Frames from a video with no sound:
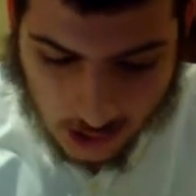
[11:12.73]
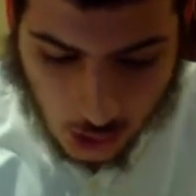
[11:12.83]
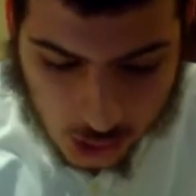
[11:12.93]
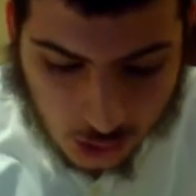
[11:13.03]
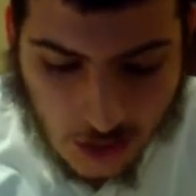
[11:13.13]
and
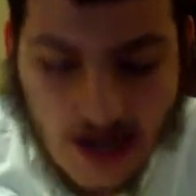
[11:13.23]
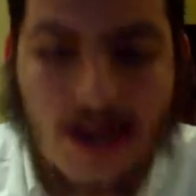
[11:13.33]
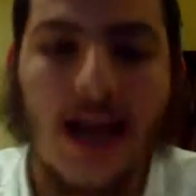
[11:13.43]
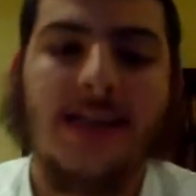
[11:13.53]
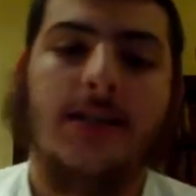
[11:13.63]
he also
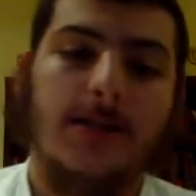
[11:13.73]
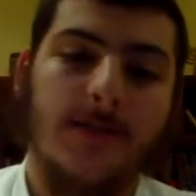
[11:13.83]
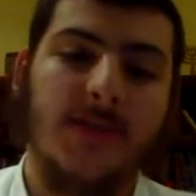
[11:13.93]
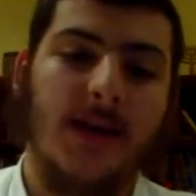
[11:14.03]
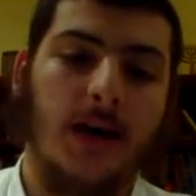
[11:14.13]

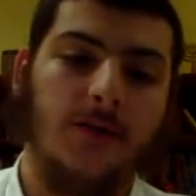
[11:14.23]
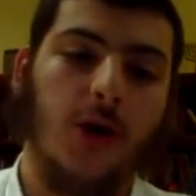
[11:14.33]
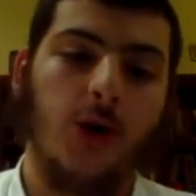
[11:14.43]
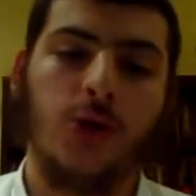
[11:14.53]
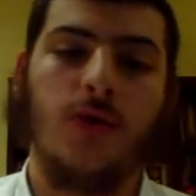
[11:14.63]
recognizes himself.
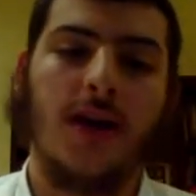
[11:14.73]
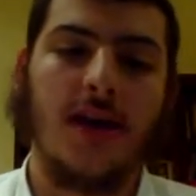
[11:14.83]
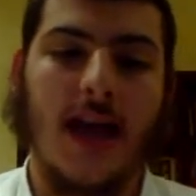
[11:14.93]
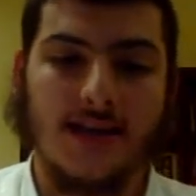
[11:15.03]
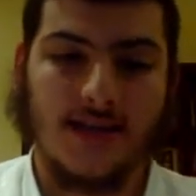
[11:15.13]
He also
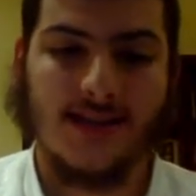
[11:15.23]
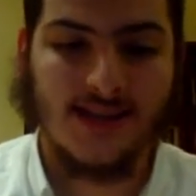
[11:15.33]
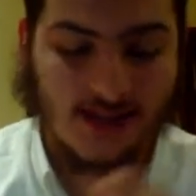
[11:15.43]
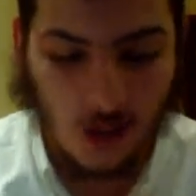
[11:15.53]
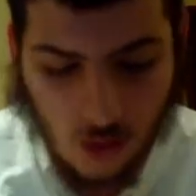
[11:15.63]
recognizes
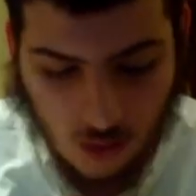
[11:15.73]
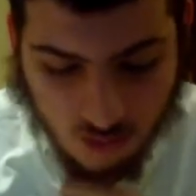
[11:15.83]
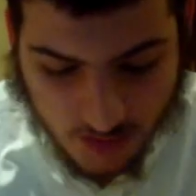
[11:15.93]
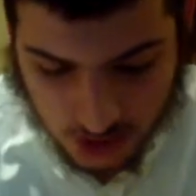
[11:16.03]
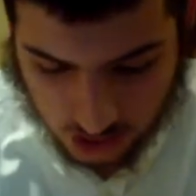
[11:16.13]
his
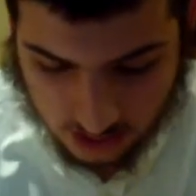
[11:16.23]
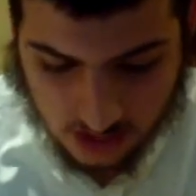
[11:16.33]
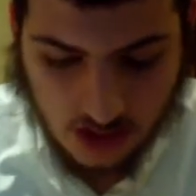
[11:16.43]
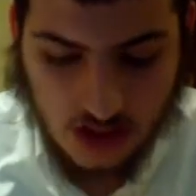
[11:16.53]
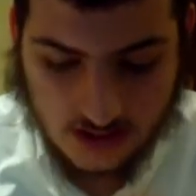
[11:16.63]
own
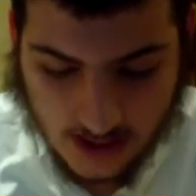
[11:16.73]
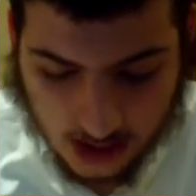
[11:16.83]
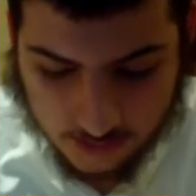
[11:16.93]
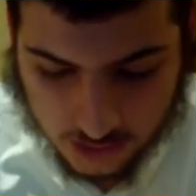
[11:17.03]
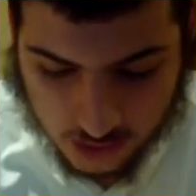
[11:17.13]
mission to
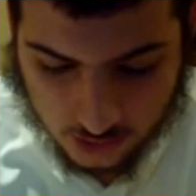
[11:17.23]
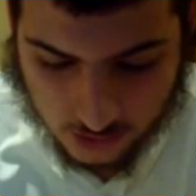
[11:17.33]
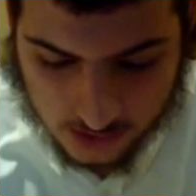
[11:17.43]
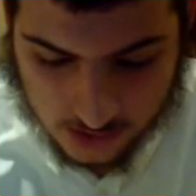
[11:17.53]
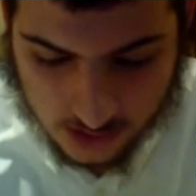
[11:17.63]
help the
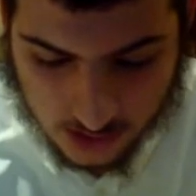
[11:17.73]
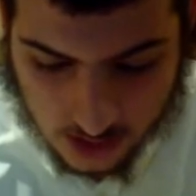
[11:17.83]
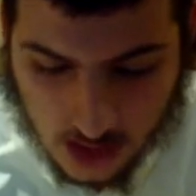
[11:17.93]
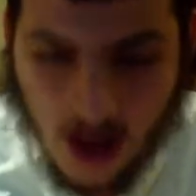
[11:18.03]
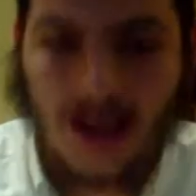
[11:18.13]
Jews.
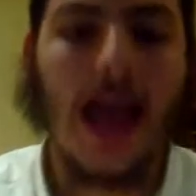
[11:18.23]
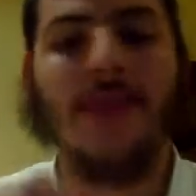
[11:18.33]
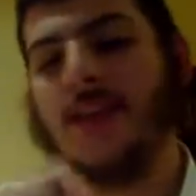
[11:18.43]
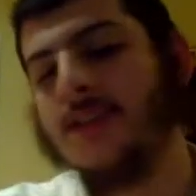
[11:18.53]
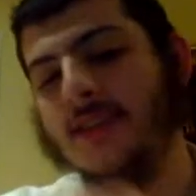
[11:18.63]

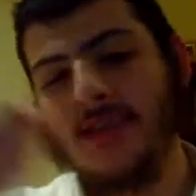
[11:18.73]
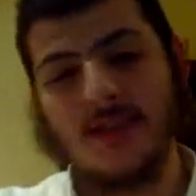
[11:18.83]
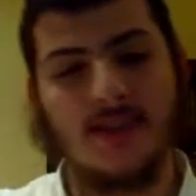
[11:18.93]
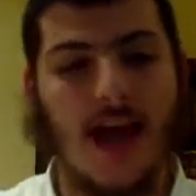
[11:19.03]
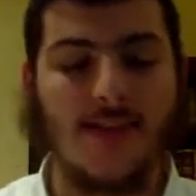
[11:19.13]
Again, this
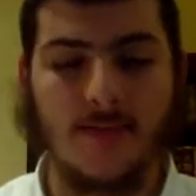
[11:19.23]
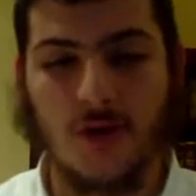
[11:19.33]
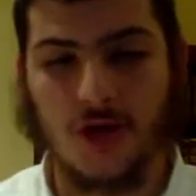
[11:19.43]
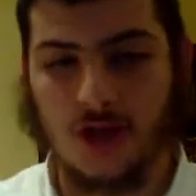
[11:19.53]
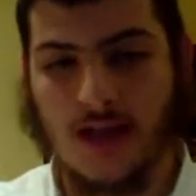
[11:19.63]
is not the
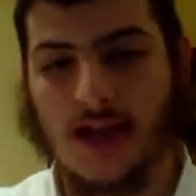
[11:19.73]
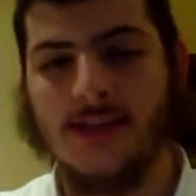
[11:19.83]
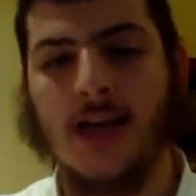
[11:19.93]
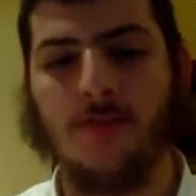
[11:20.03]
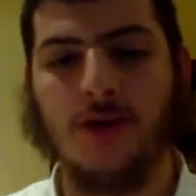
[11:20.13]
mission that
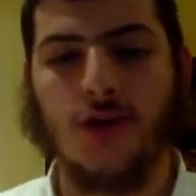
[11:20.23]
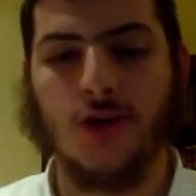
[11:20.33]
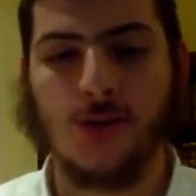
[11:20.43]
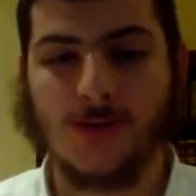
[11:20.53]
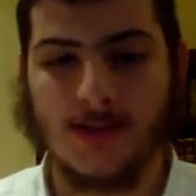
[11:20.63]
he's helping the
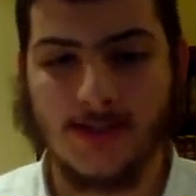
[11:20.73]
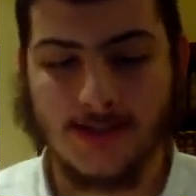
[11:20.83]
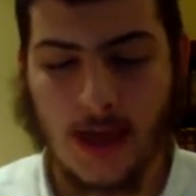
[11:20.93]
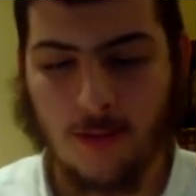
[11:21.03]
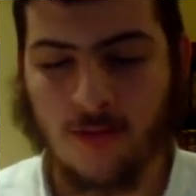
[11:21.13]
Jews
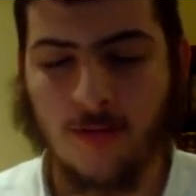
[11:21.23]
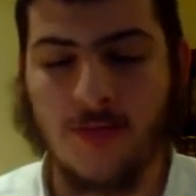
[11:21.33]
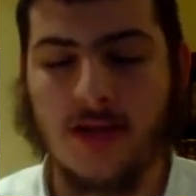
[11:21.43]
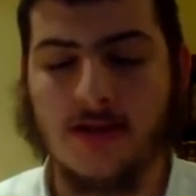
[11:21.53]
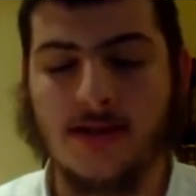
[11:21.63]
escape
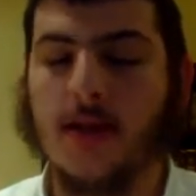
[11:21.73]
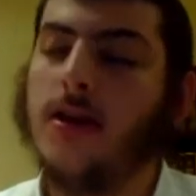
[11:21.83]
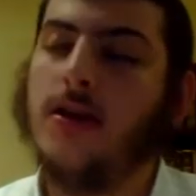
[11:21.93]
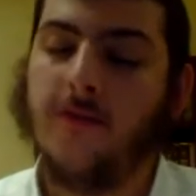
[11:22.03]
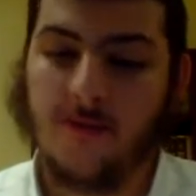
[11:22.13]
from the
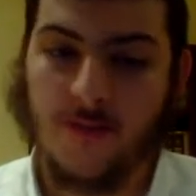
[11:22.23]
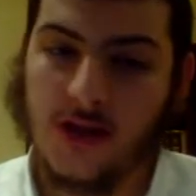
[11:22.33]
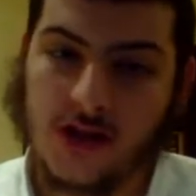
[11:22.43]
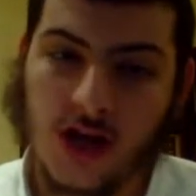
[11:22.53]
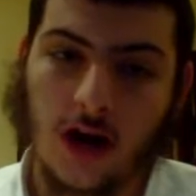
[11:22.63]

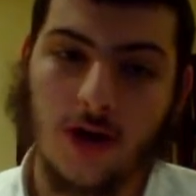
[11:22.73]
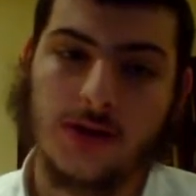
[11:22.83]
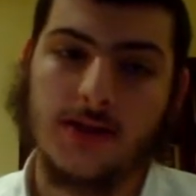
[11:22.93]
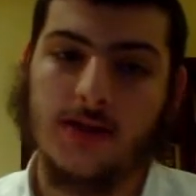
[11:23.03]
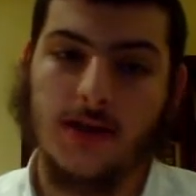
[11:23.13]

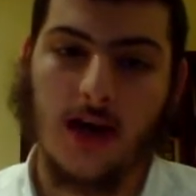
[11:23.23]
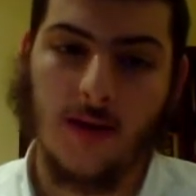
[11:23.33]
tsaros,